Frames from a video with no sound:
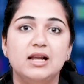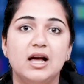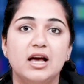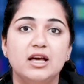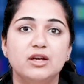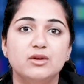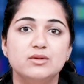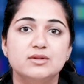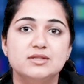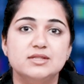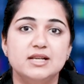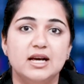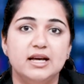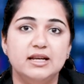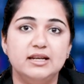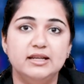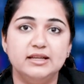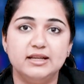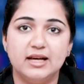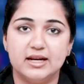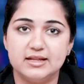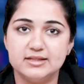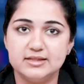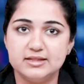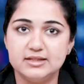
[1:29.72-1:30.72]
glyoxylic
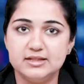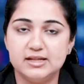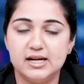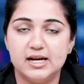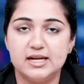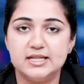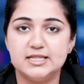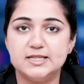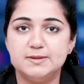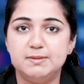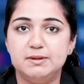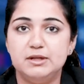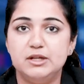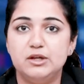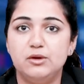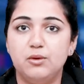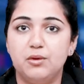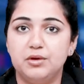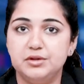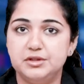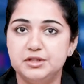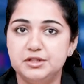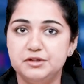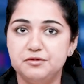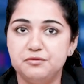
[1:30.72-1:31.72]
acid has been
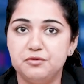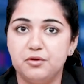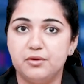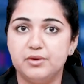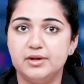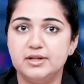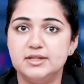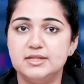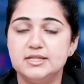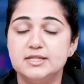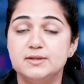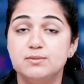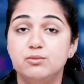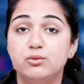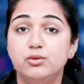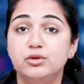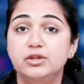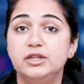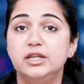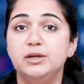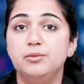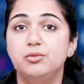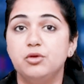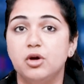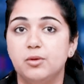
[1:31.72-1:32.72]
lauded for its
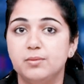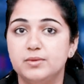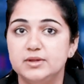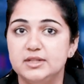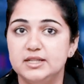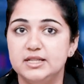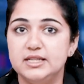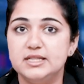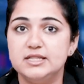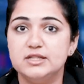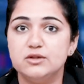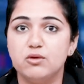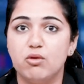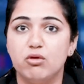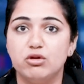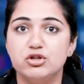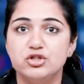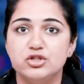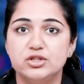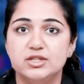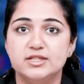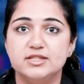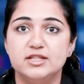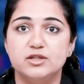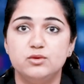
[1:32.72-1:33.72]
smoothing properties,
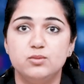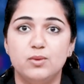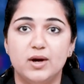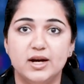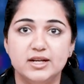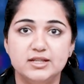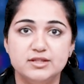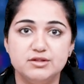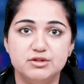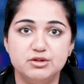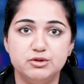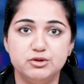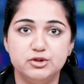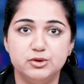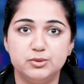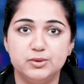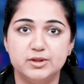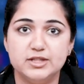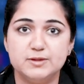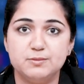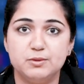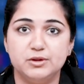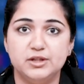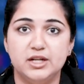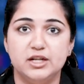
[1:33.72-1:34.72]
caution is advised due to
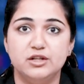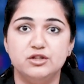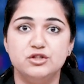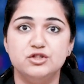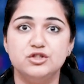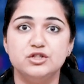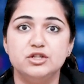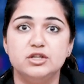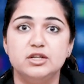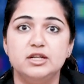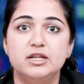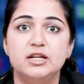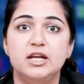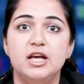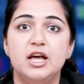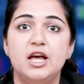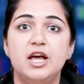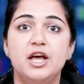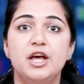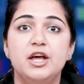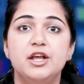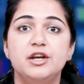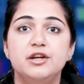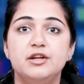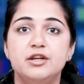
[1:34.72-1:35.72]
its potential
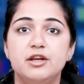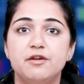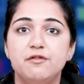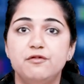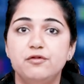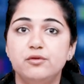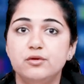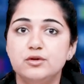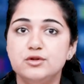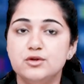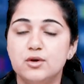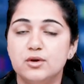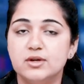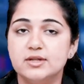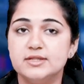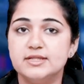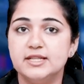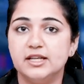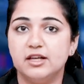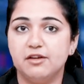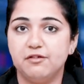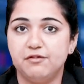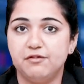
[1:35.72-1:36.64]
nephrotoxic